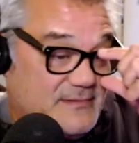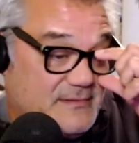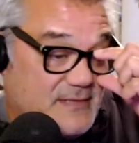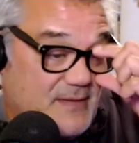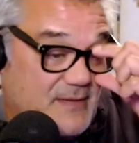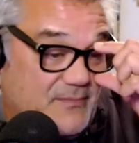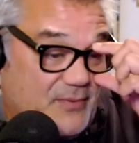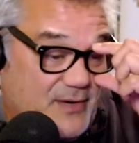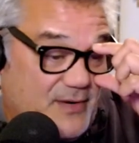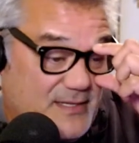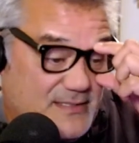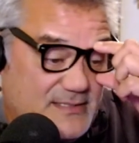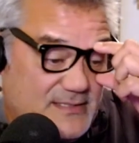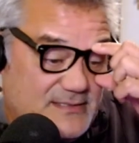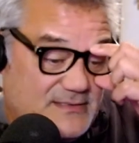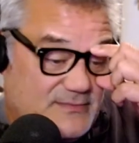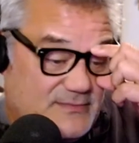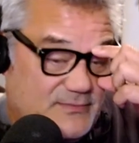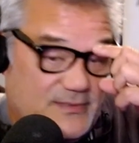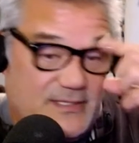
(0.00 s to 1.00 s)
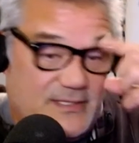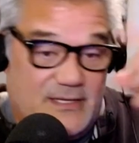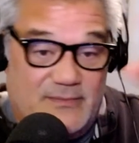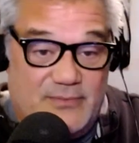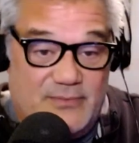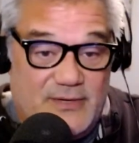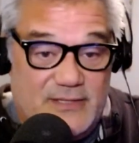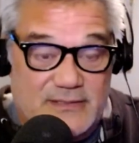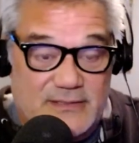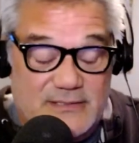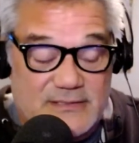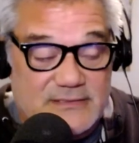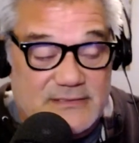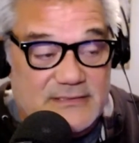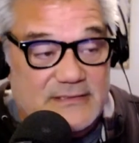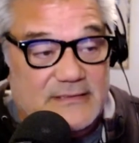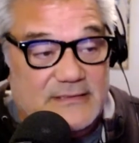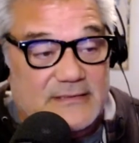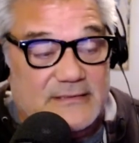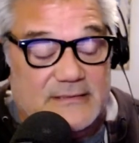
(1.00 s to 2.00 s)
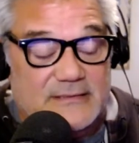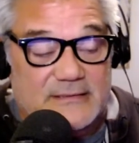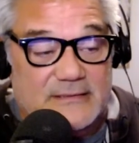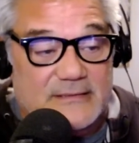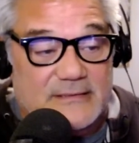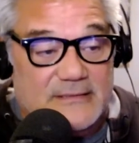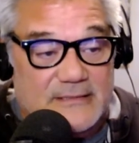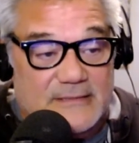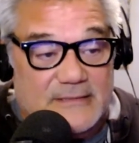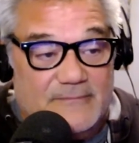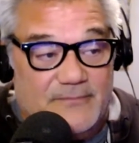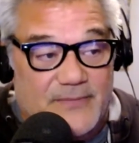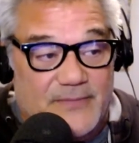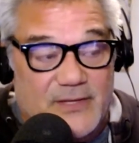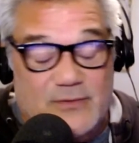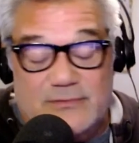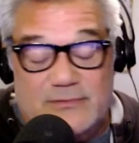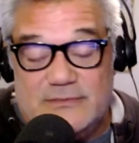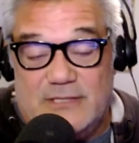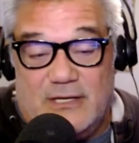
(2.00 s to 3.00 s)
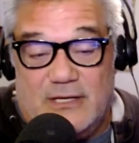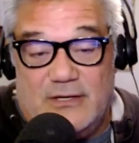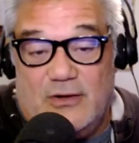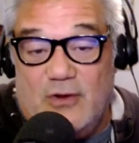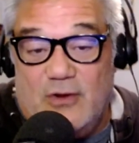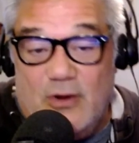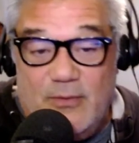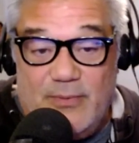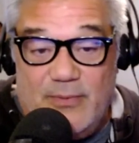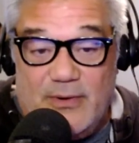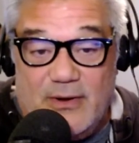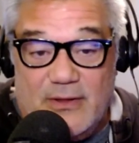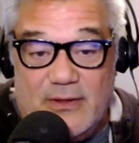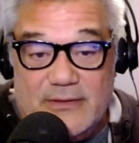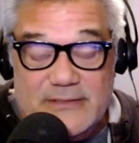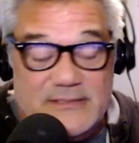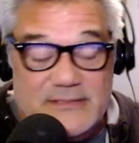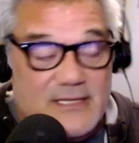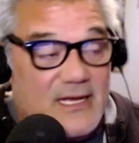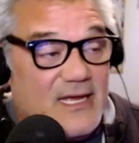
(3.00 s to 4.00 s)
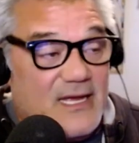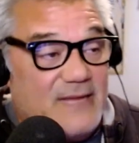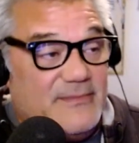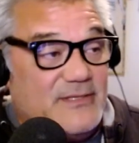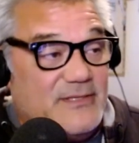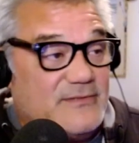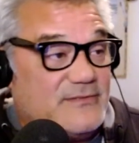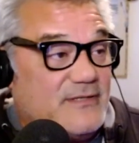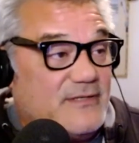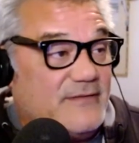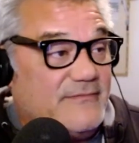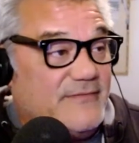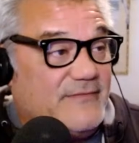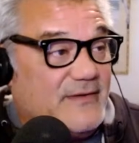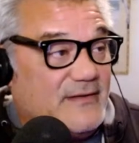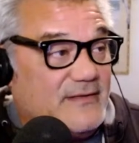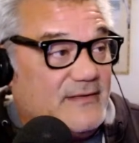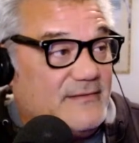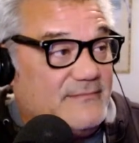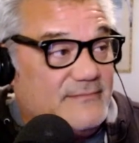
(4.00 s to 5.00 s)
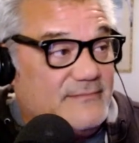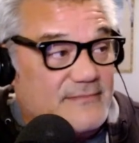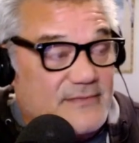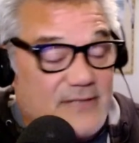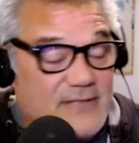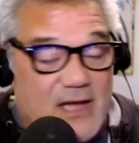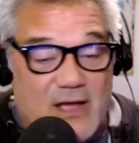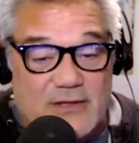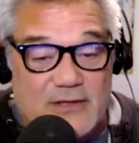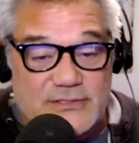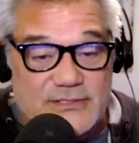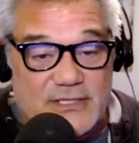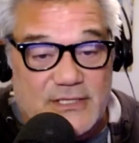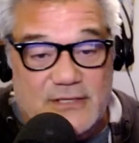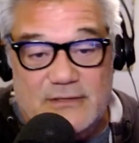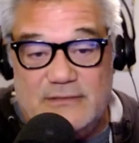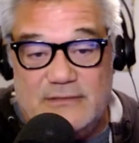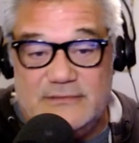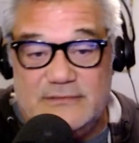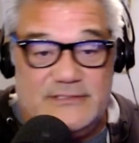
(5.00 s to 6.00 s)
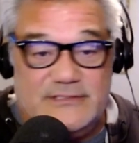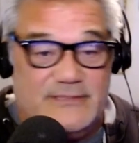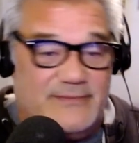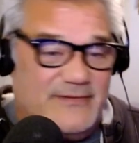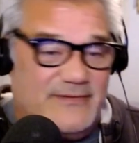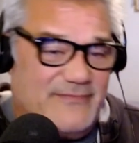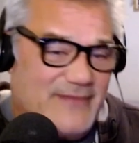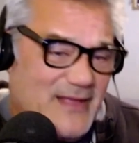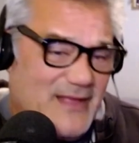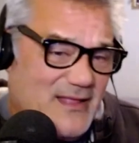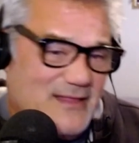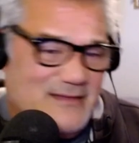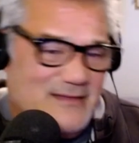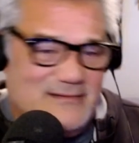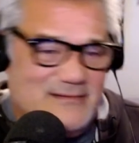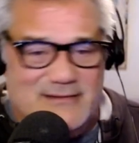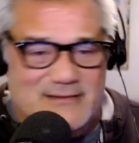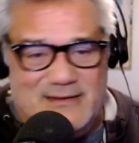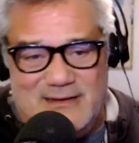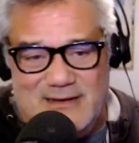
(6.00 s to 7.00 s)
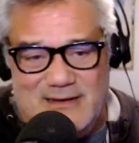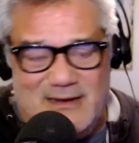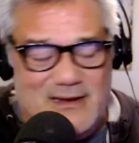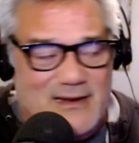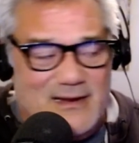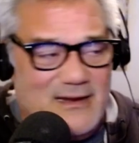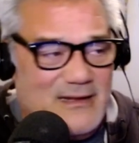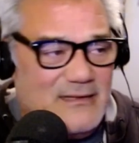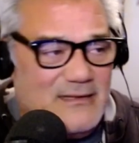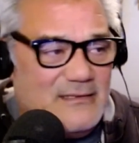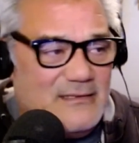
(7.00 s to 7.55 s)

Apprentice with The Apprentice. He was on Oprah all the time. He was on fucking talk shows, Jimmy Fallon, da da da da da.